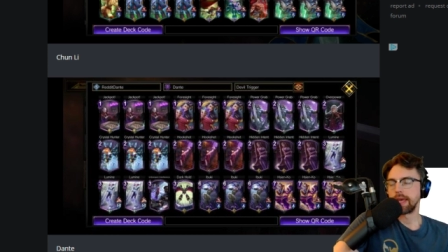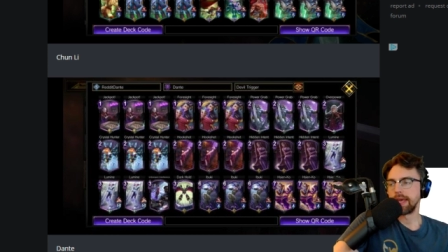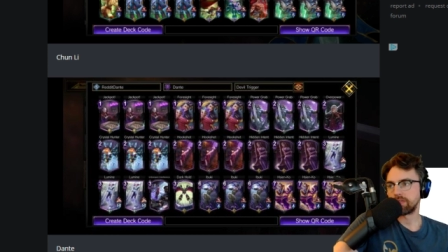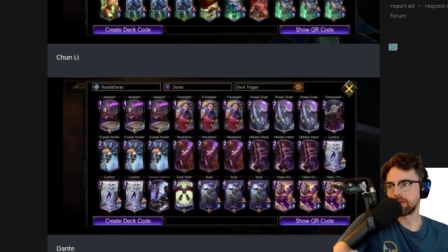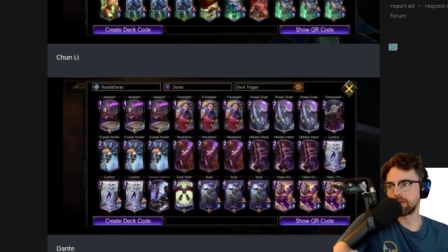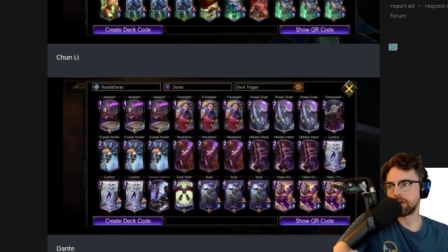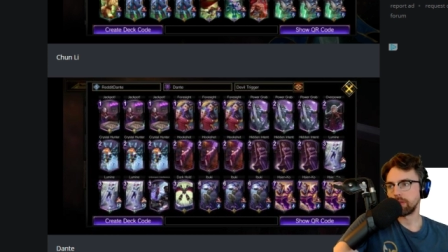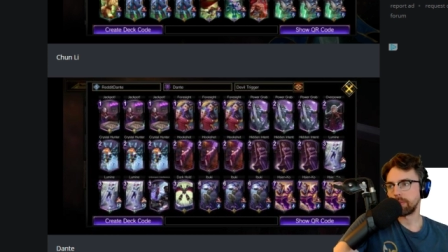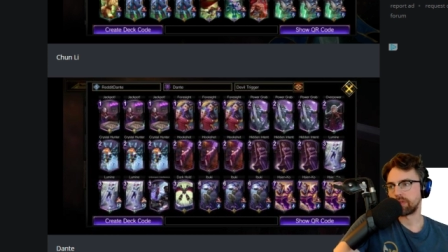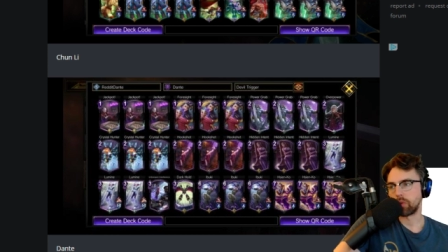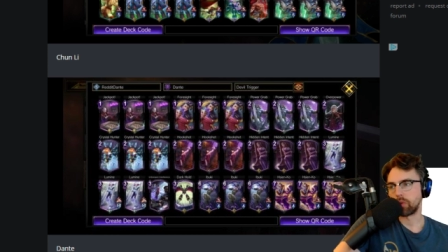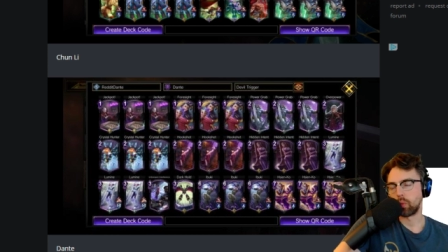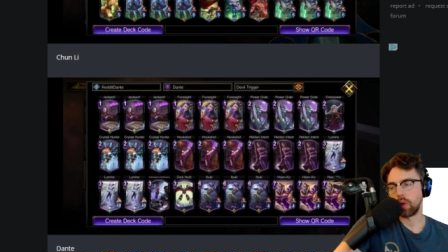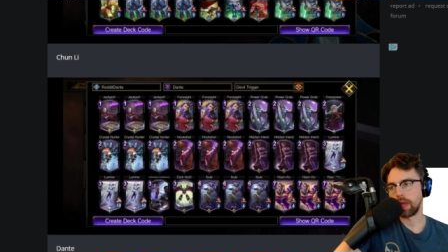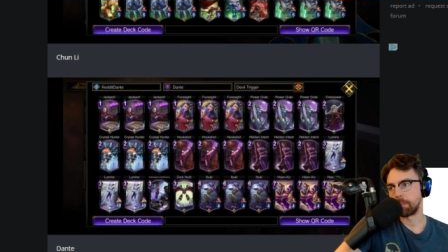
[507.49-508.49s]
it's all about
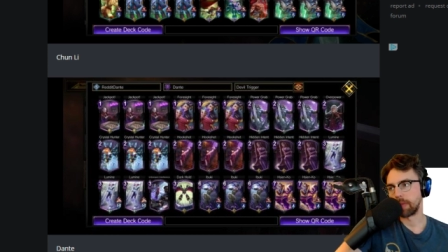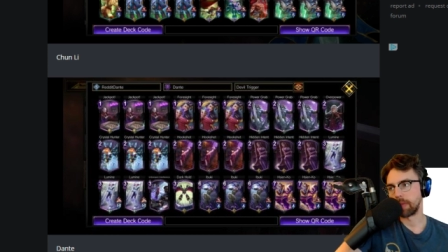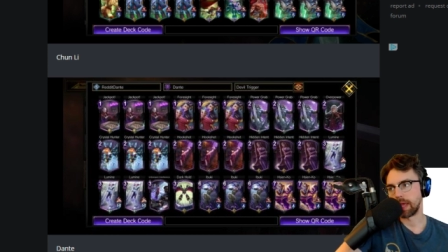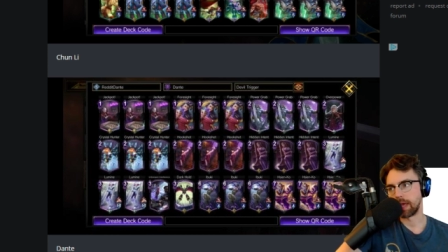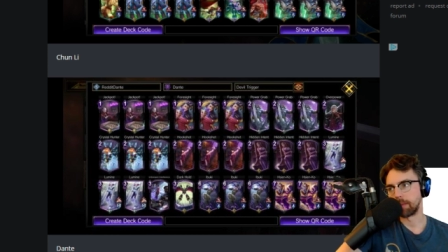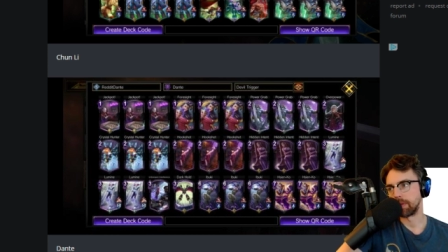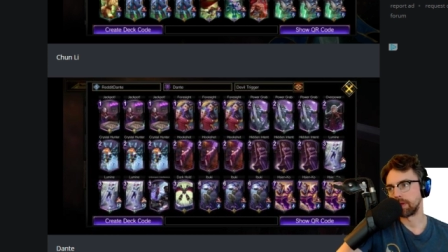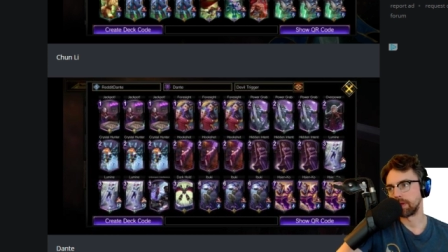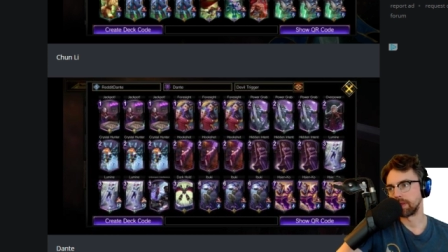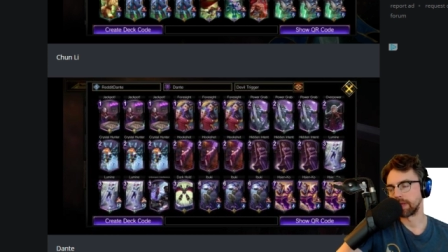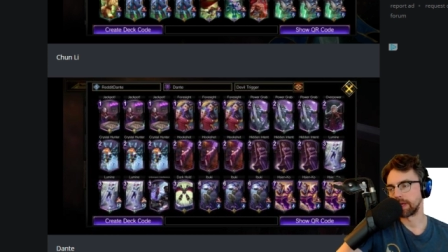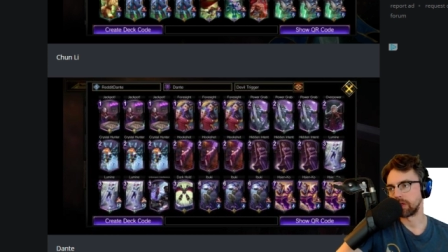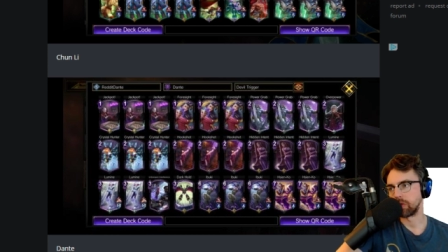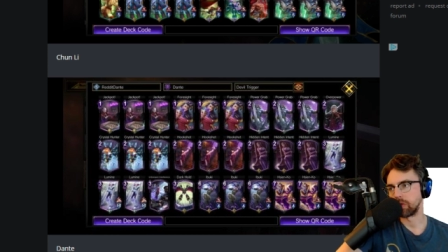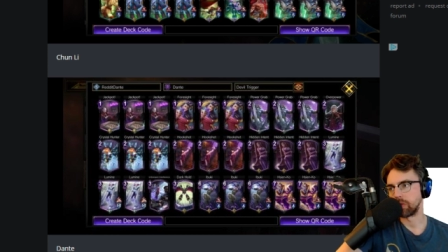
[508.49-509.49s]
the wham bam.
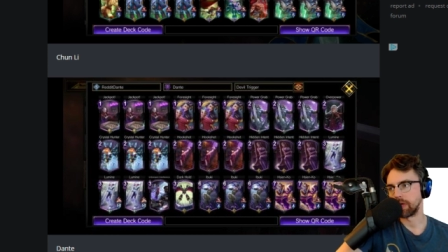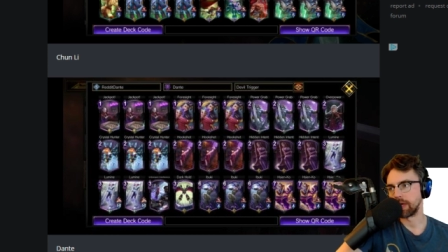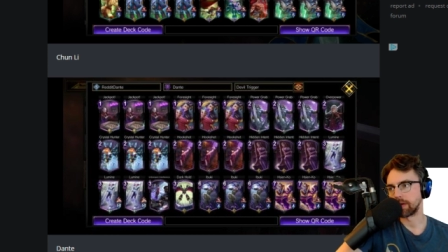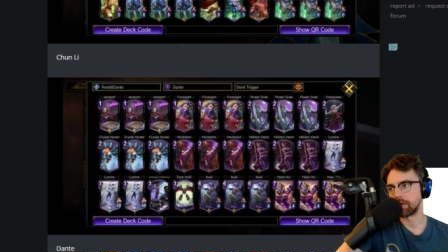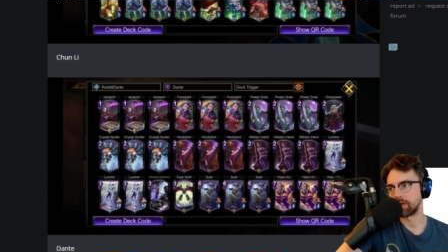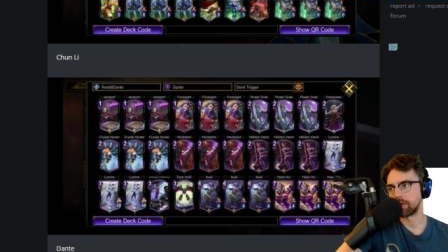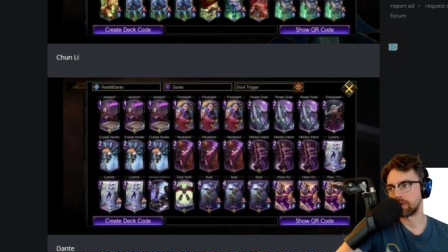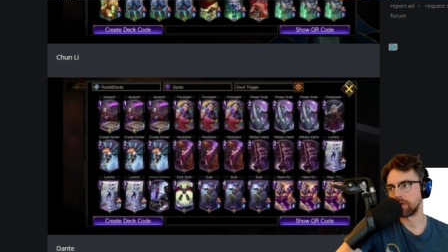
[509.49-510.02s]
Like you get